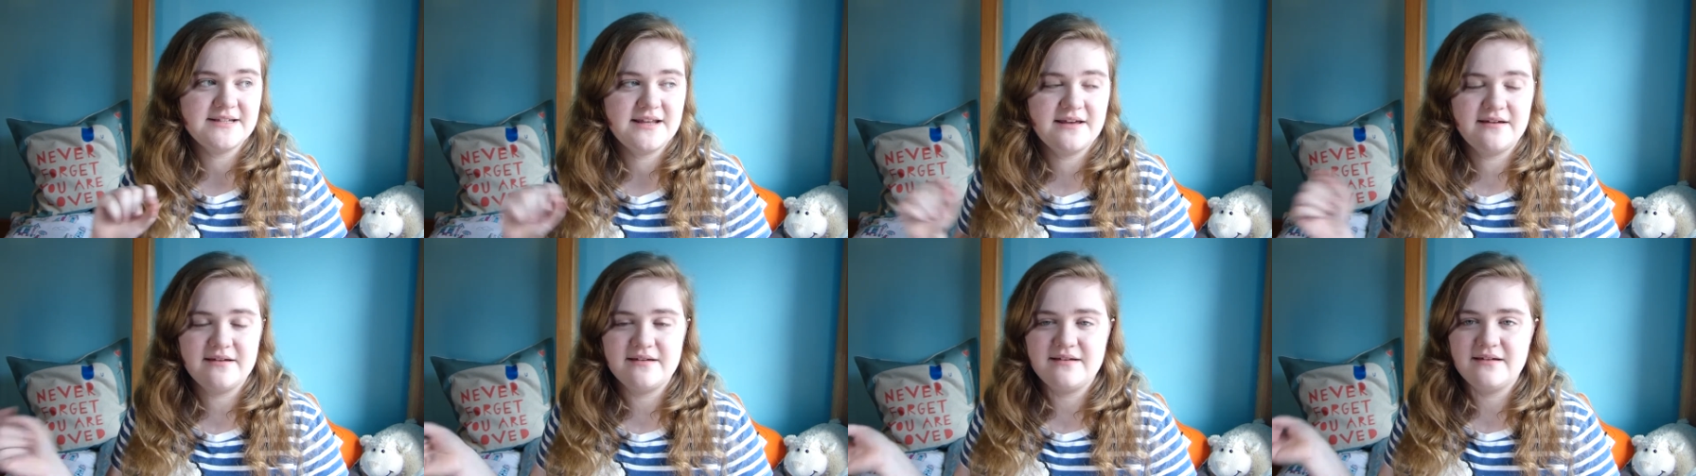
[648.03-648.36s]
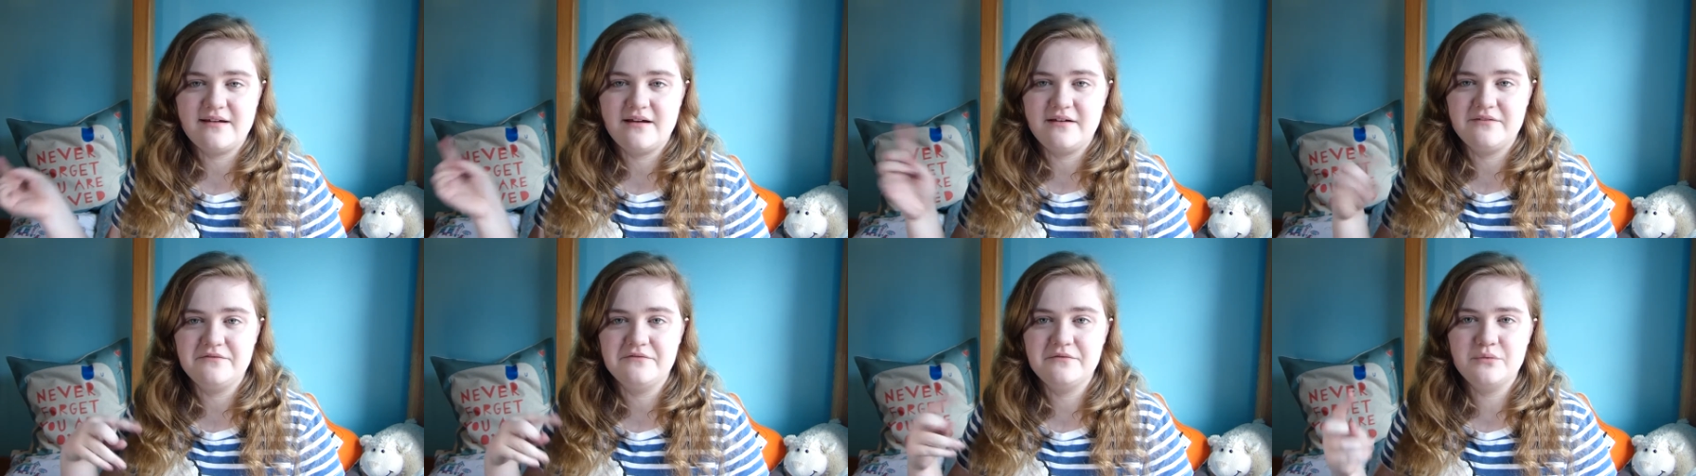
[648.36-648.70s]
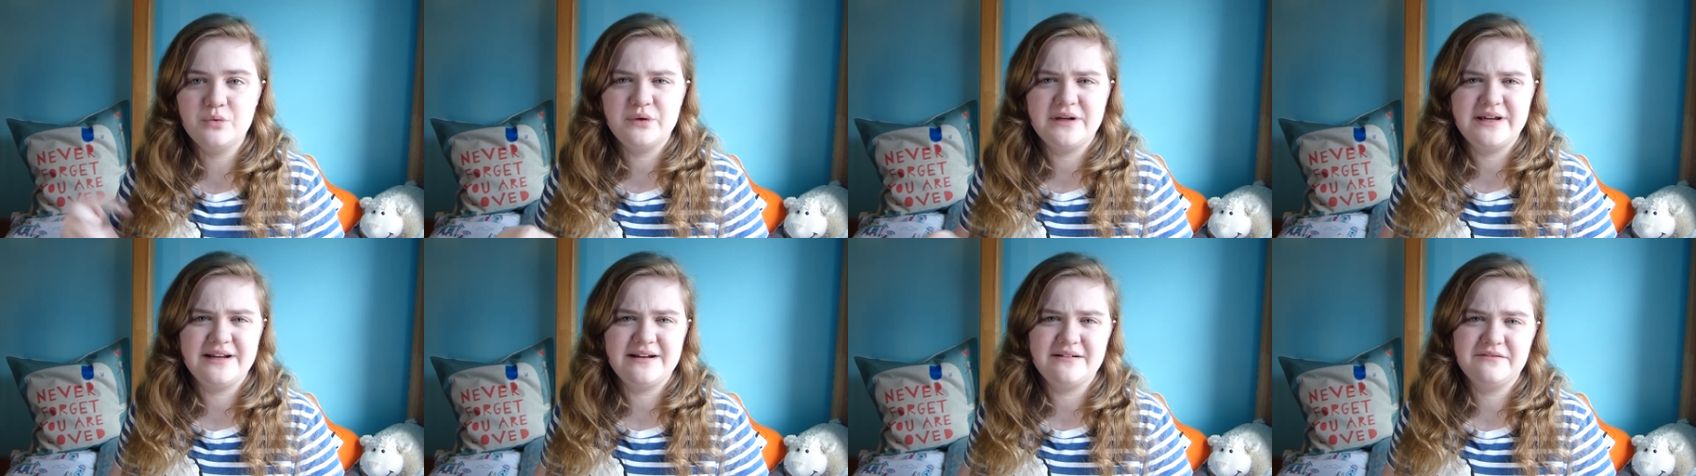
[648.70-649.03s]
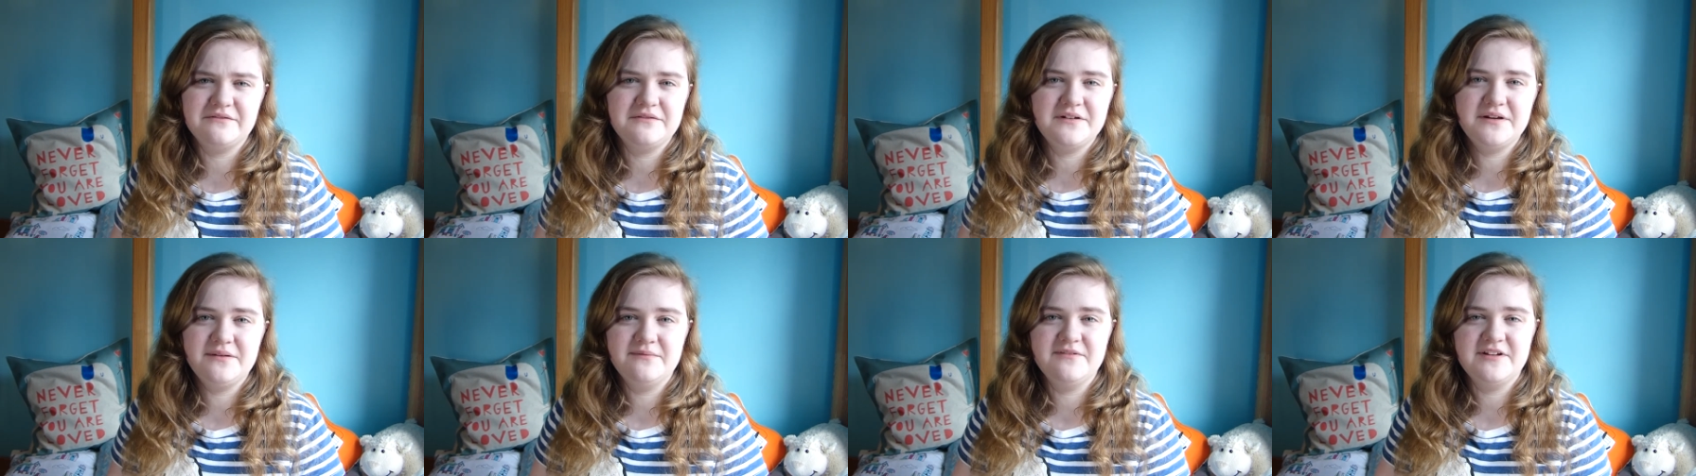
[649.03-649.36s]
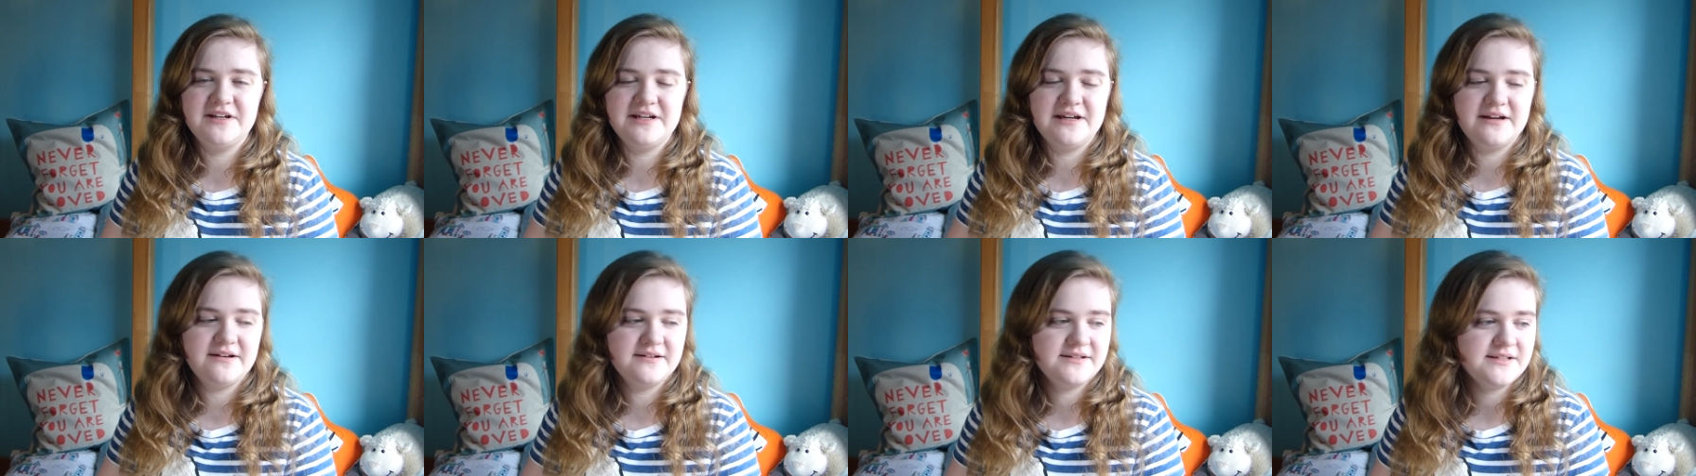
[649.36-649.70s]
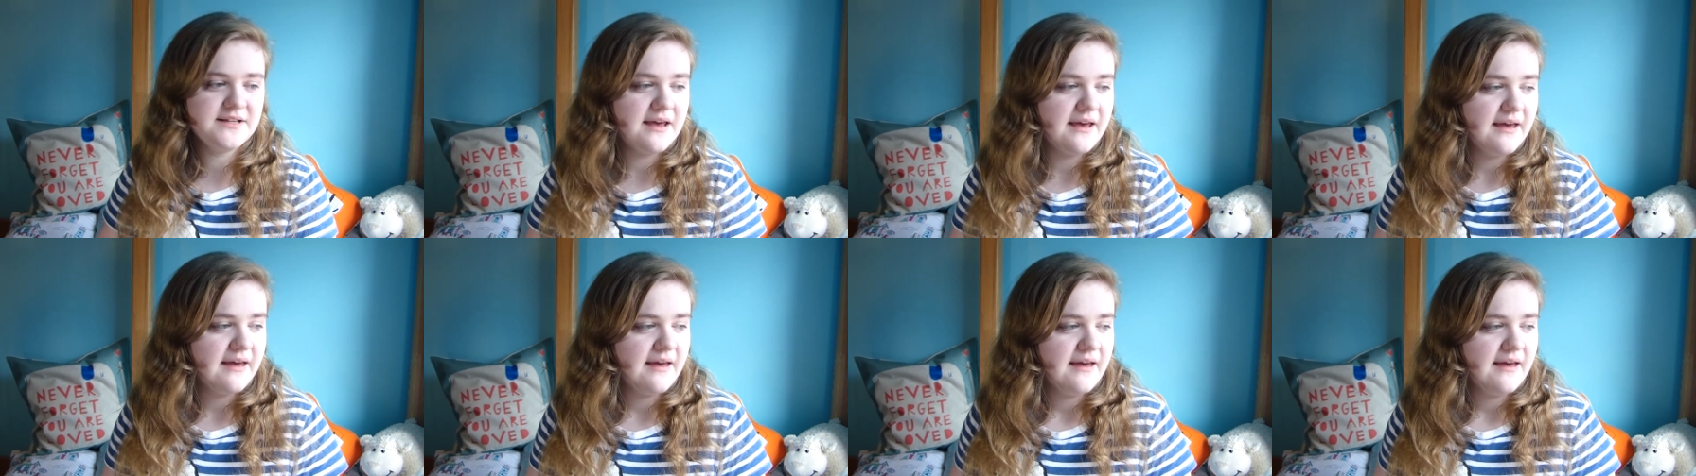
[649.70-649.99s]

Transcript: that I've worn it in a few videos.